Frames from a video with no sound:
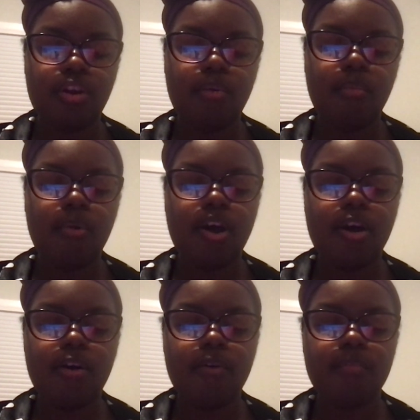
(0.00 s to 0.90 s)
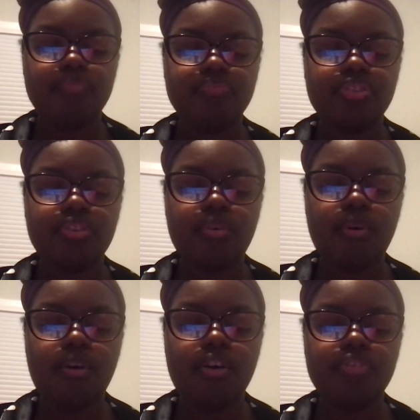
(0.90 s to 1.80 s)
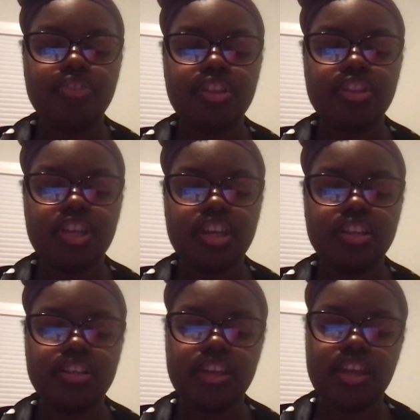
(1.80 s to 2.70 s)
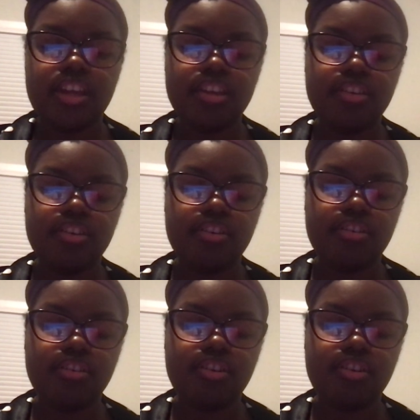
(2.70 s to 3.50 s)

While often linked to anger,